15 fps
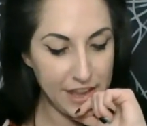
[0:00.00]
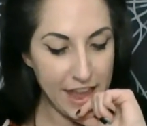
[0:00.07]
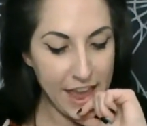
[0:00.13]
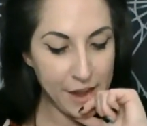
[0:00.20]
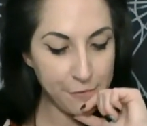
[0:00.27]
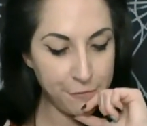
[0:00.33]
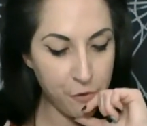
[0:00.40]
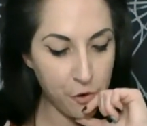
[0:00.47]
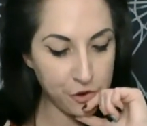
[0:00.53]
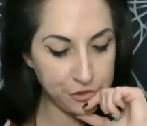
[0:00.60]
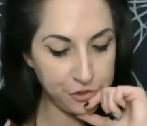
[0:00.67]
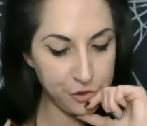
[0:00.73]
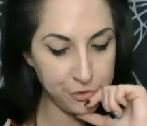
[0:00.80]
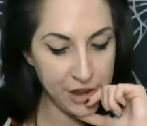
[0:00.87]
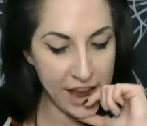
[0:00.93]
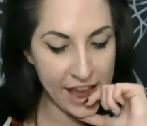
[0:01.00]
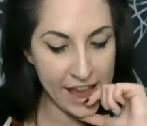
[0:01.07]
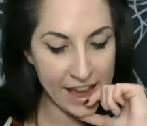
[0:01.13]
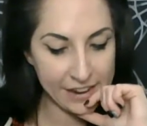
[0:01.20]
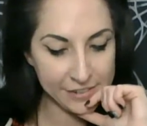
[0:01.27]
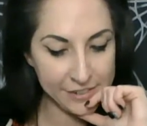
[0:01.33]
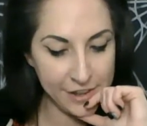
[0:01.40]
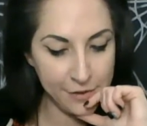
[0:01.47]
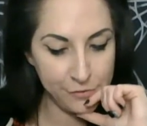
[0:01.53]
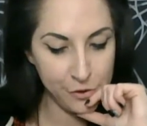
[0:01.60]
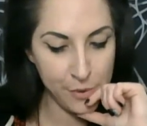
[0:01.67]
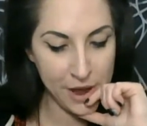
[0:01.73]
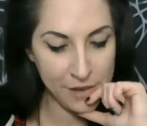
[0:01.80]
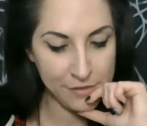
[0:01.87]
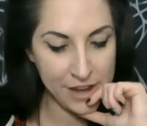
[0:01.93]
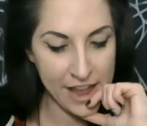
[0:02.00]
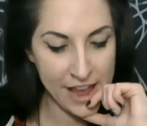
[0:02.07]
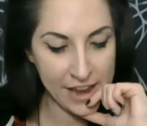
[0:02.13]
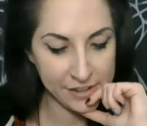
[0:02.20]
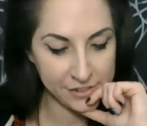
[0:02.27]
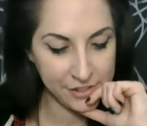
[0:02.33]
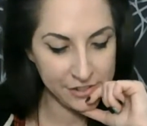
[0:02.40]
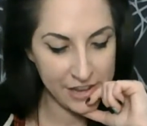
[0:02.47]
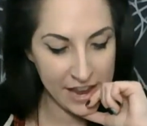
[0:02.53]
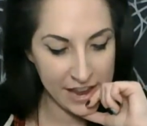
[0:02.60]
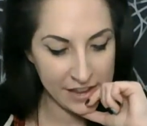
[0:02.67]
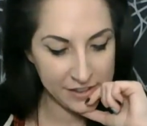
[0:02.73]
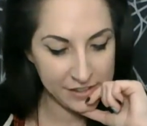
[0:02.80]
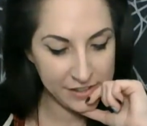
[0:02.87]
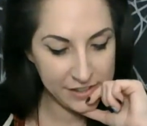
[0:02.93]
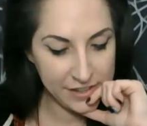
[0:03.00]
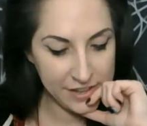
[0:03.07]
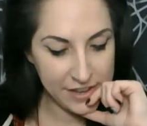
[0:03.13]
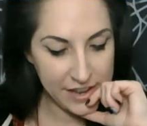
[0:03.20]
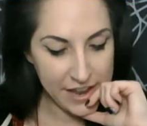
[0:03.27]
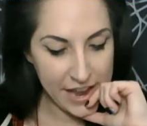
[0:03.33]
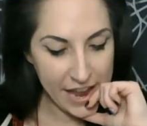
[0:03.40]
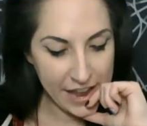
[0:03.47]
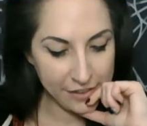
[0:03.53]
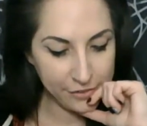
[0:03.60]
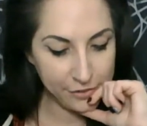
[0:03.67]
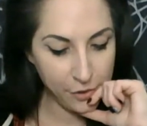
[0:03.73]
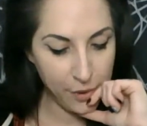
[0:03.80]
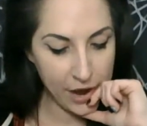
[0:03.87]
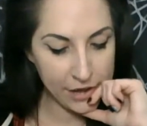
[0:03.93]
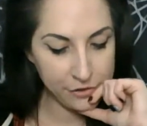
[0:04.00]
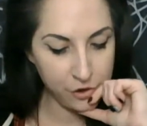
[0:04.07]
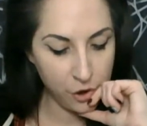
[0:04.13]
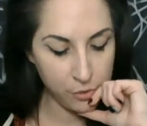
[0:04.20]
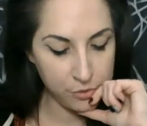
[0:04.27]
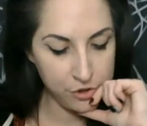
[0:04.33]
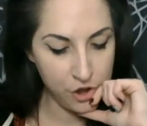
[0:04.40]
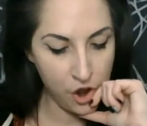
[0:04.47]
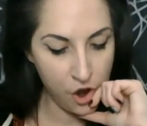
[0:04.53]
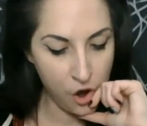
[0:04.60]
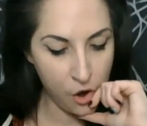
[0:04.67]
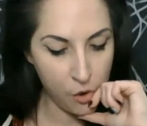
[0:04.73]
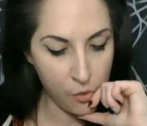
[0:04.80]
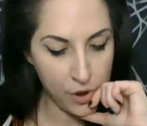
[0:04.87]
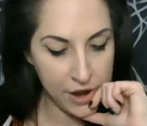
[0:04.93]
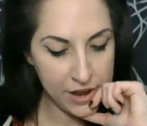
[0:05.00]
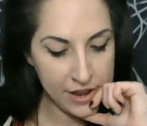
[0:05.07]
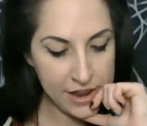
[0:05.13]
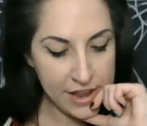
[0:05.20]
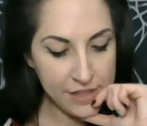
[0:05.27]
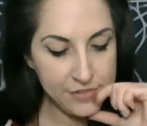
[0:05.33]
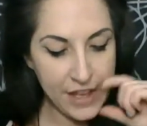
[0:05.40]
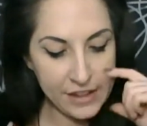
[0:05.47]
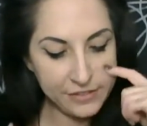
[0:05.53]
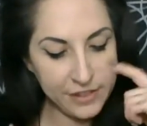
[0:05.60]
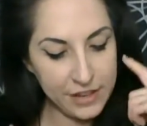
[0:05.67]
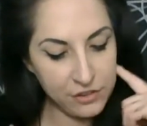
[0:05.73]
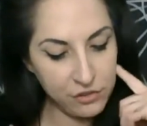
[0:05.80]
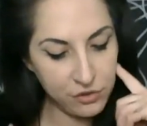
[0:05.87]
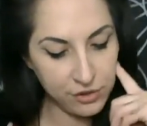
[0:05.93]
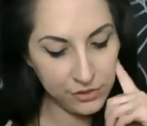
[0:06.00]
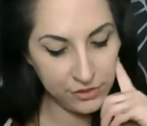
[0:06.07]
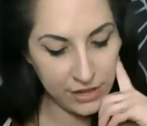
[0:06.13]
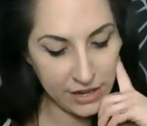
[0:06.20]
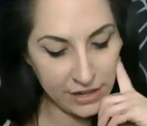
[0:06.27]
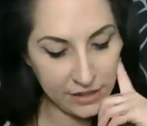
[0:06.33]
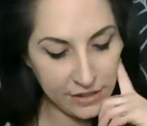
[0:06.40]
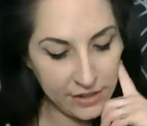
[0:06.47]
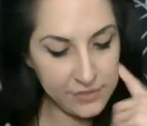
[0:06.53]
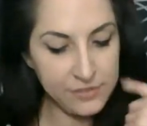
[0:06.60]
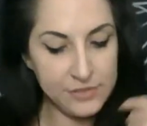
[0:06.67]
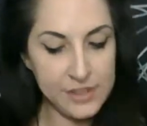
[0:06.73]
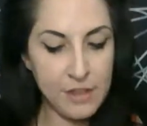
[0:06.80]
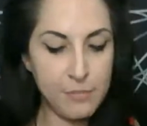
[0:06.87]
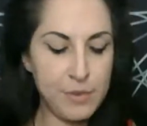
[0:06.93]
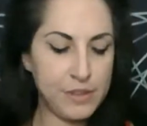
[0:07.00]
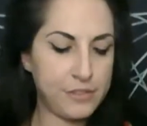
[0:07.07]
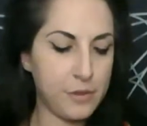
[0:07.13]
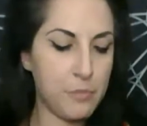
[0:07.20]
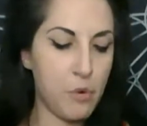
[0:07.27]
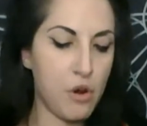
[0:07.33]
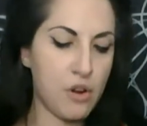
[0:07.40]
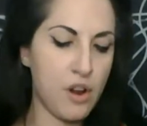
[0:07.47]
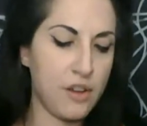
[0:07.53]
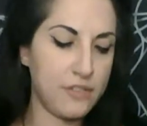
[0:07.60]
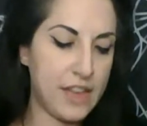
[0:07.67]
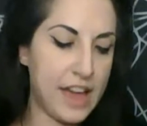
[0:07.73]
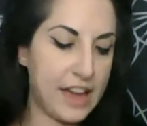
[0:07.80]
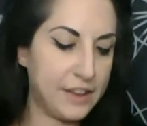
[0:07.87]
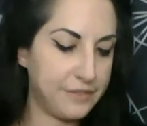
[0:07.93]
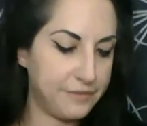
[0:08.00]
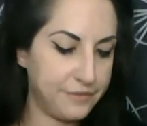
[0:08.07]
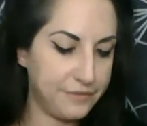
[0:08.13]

and force you to act if you haven't acted yet. And so I don't know. That's interesting. Give me some more on that.